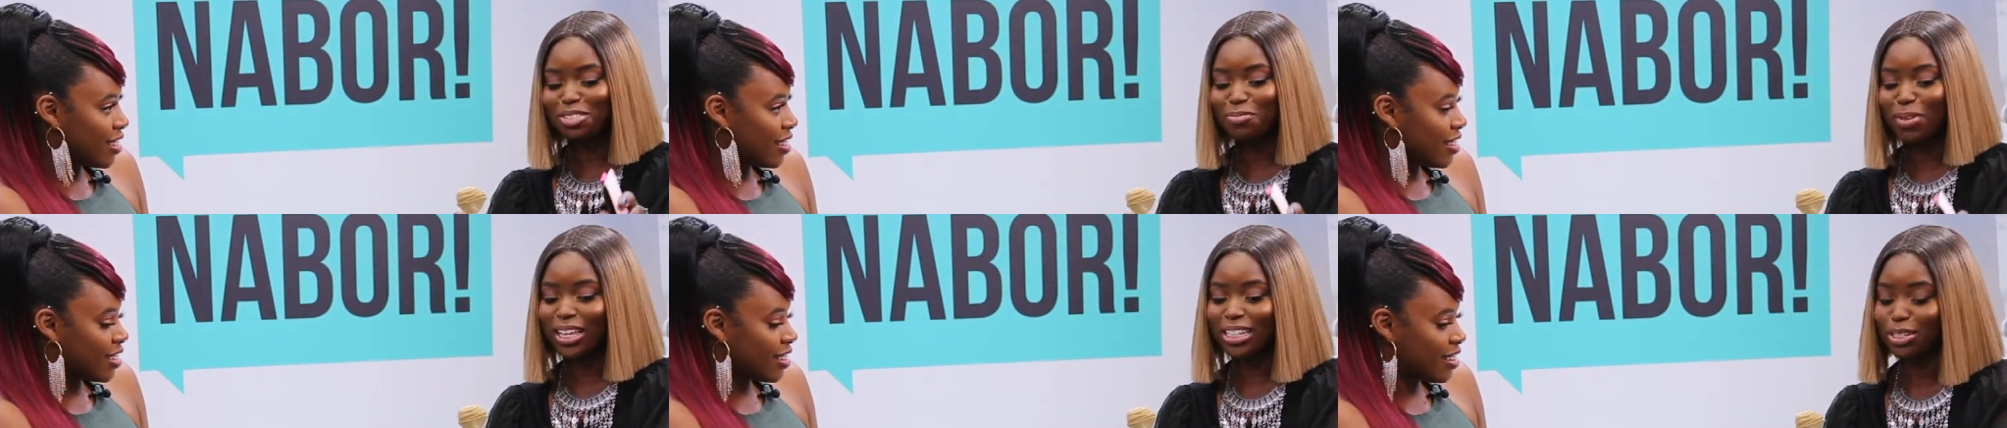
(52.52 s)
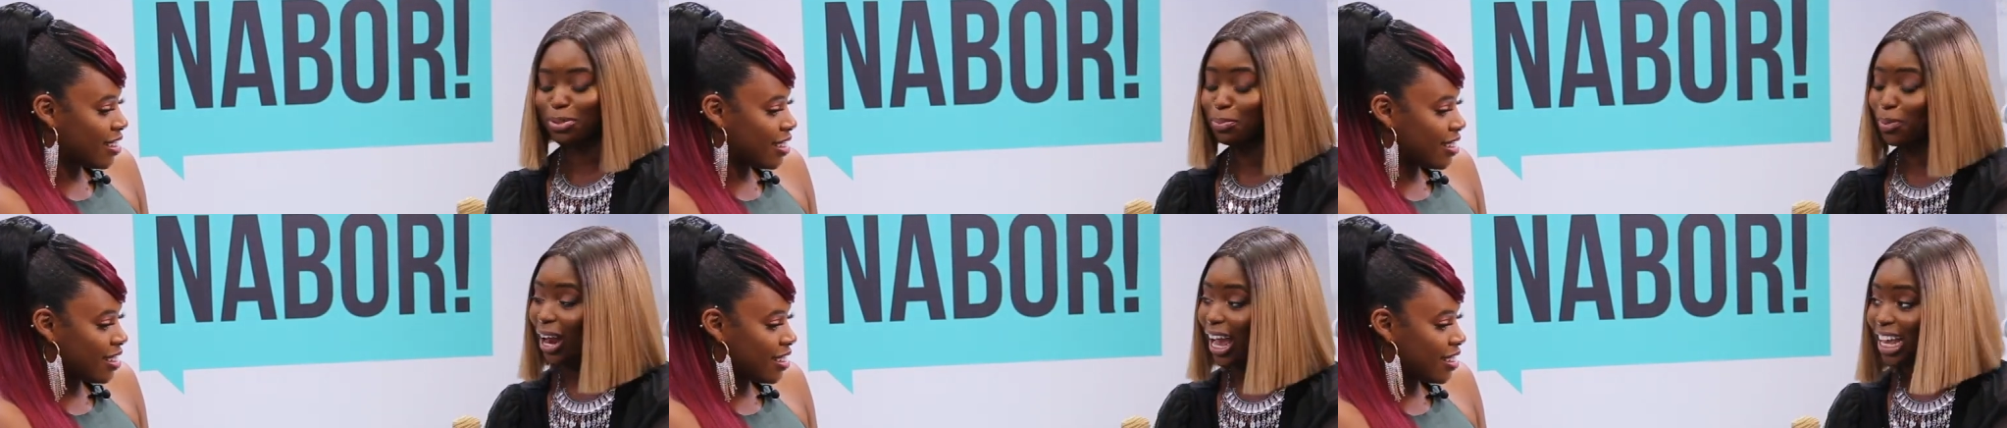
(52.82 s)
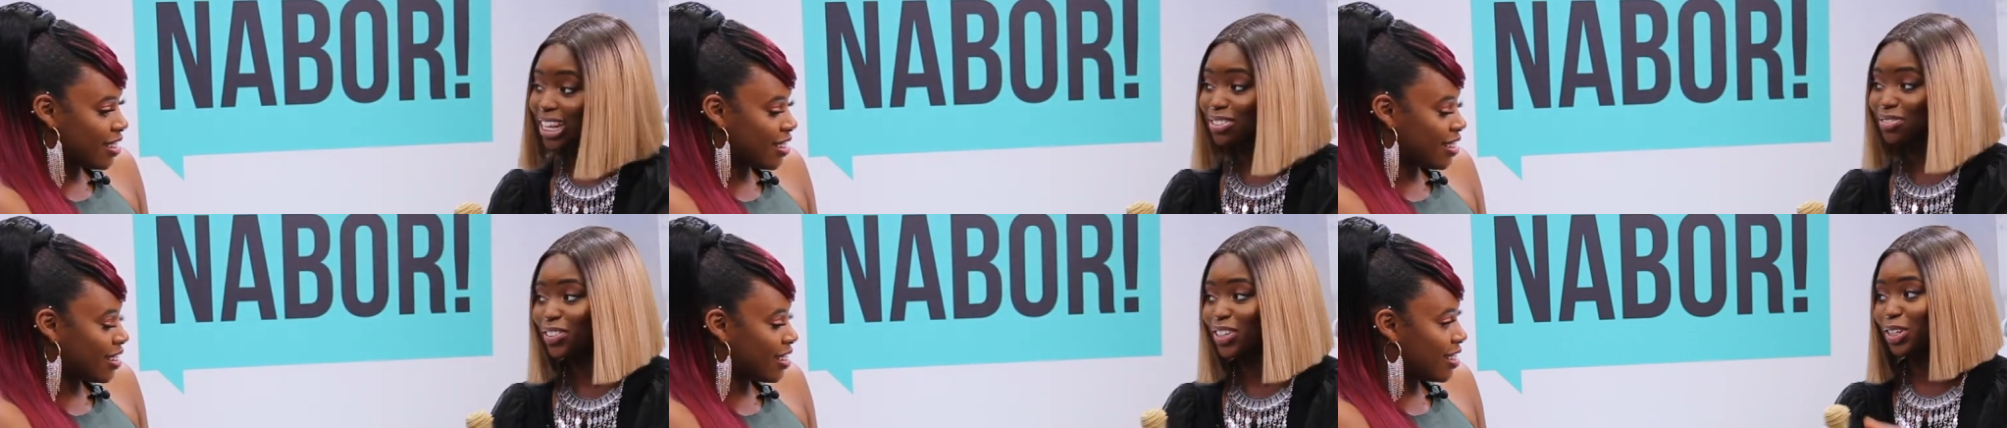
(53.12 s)
Speaker 1: my surprise
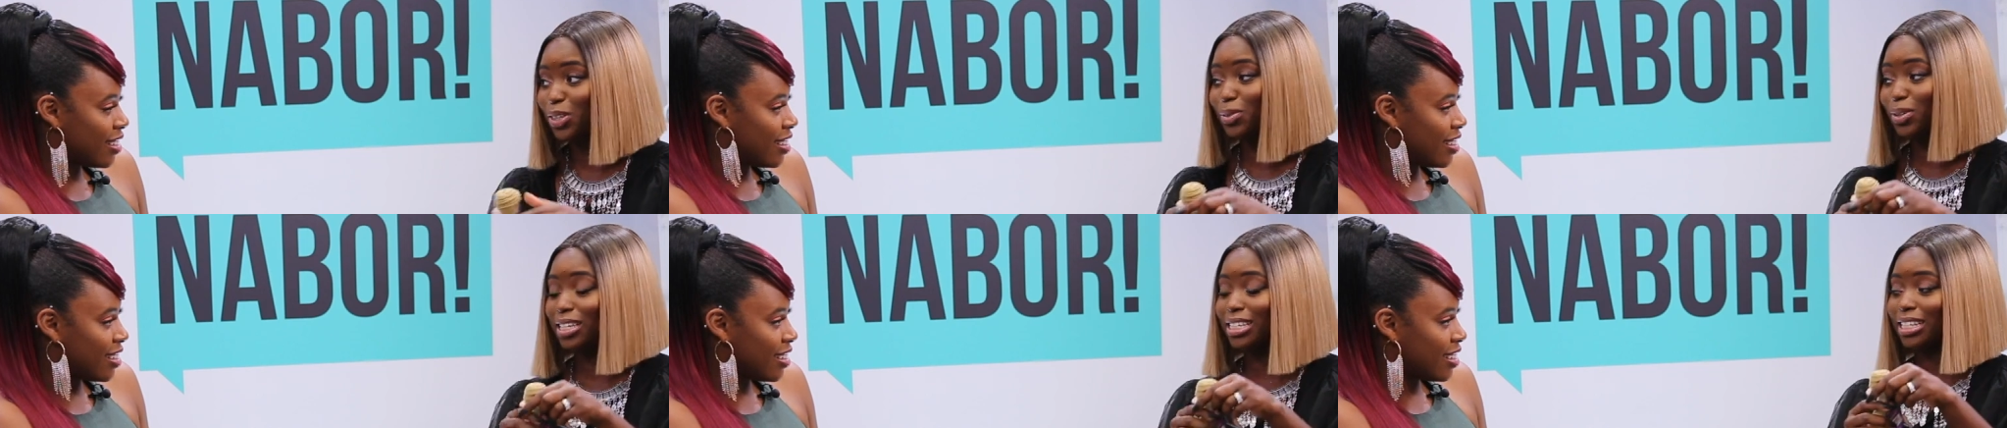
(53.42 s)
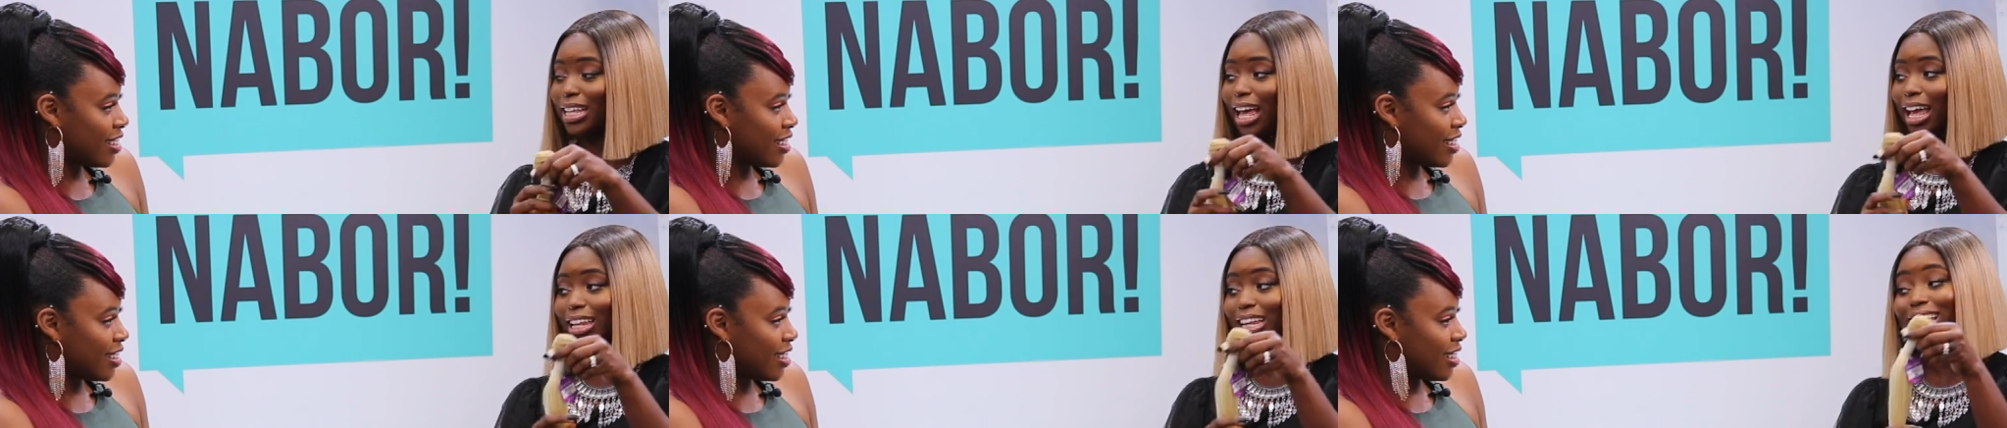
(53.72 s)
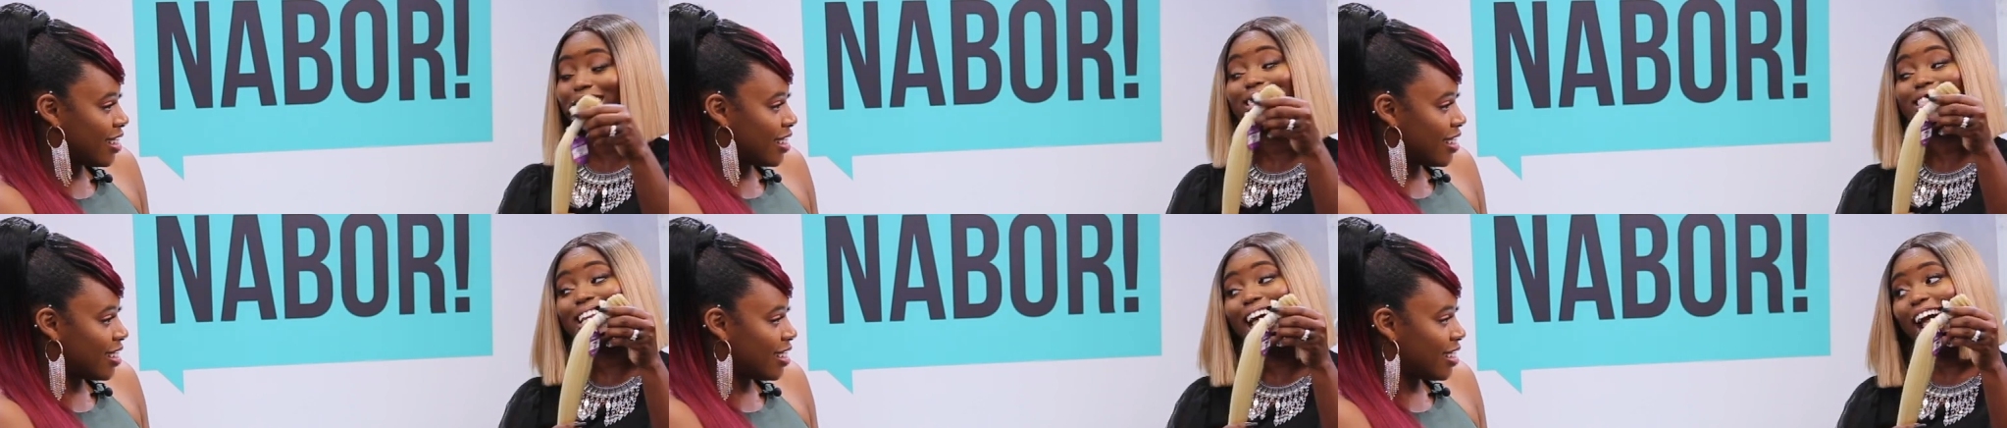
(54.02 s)
for you is that
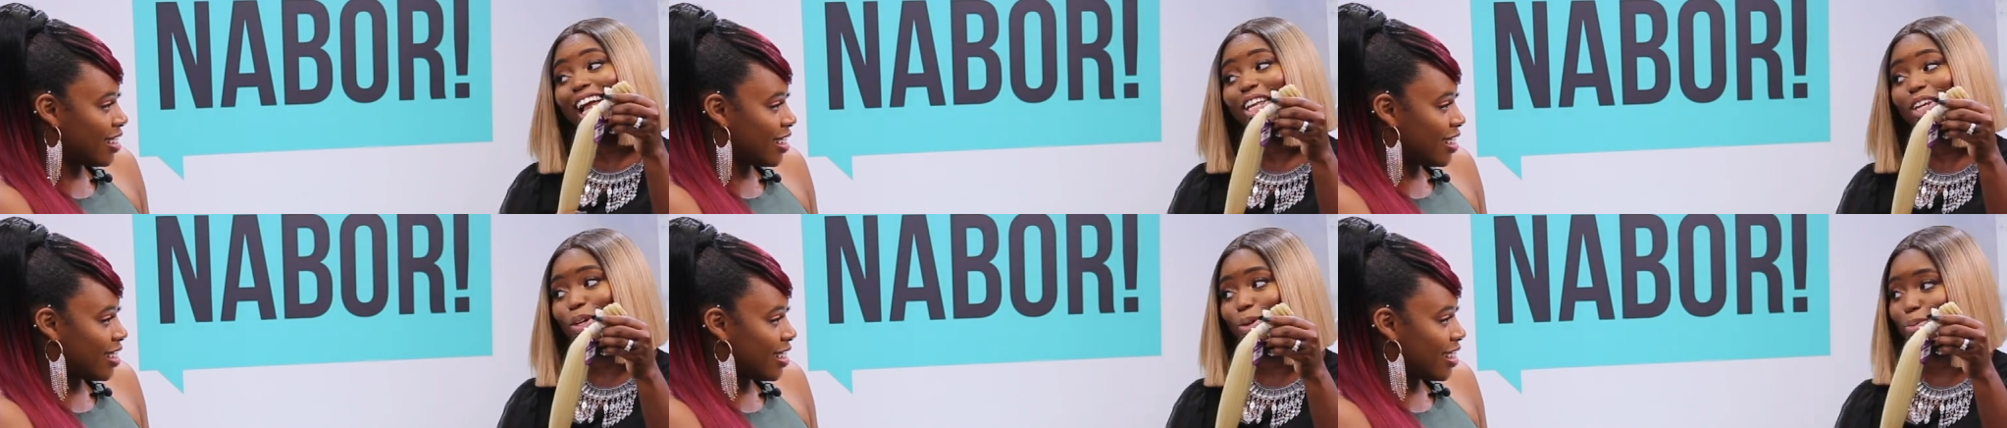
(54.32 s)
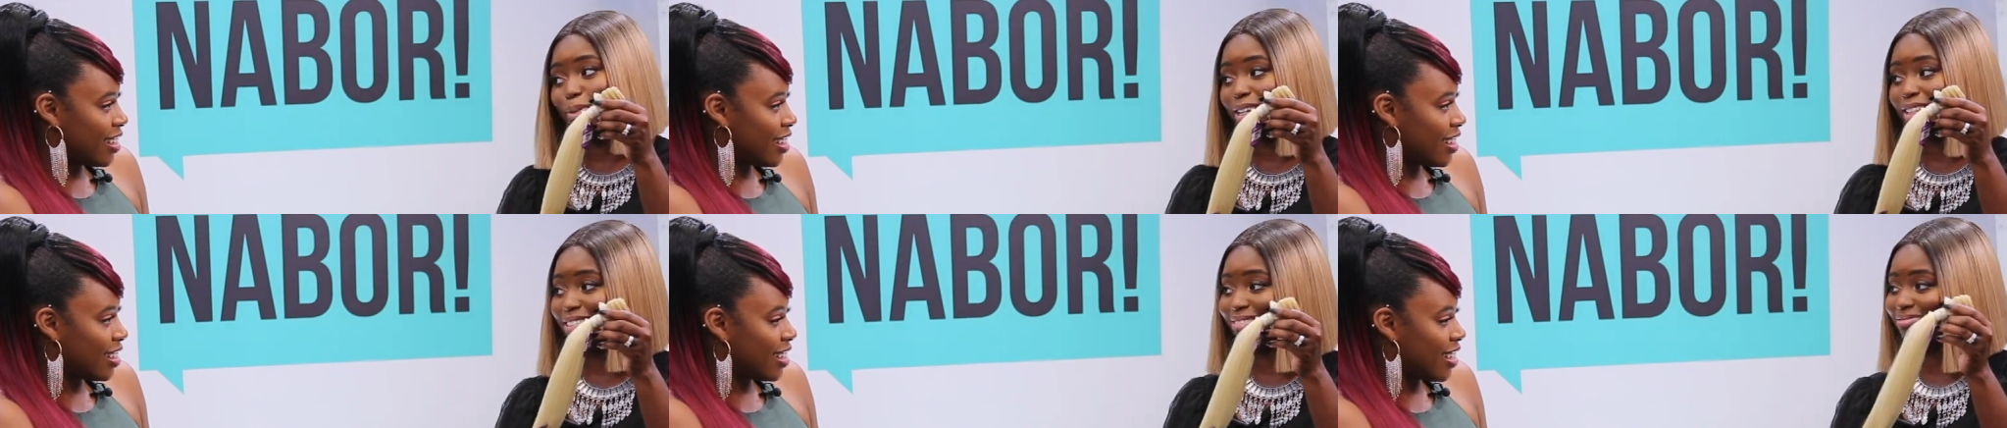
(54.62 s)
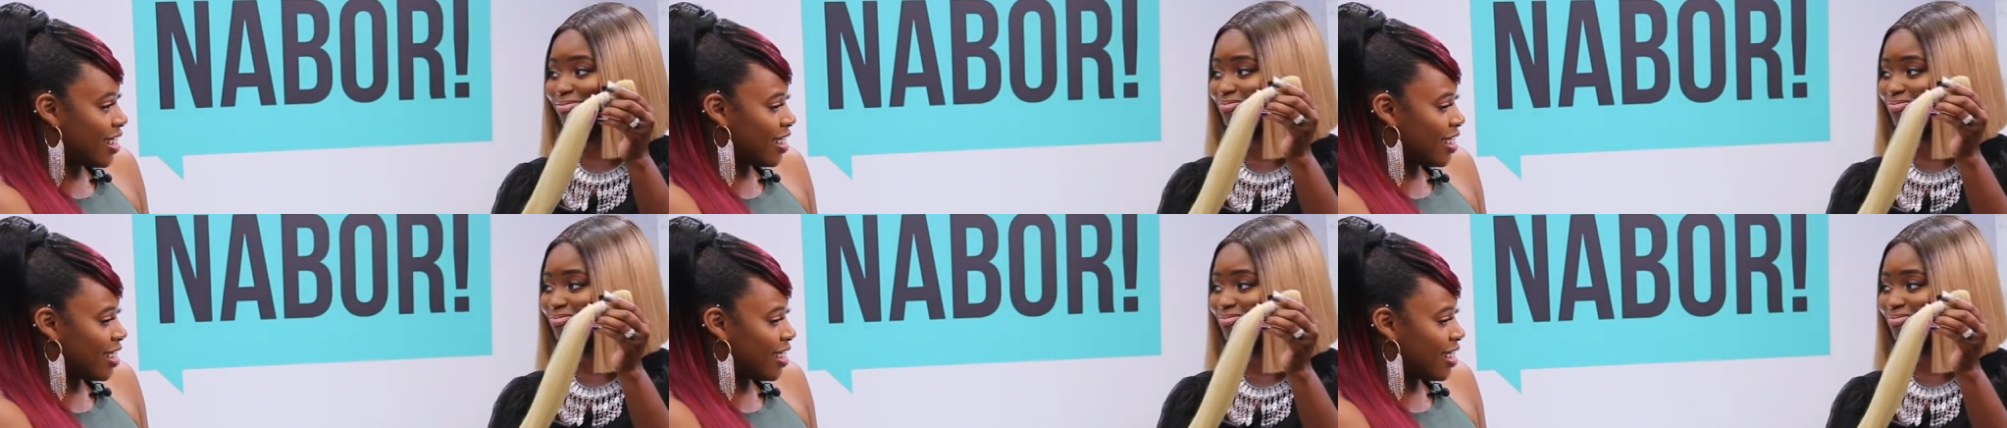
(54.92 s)
it's not human.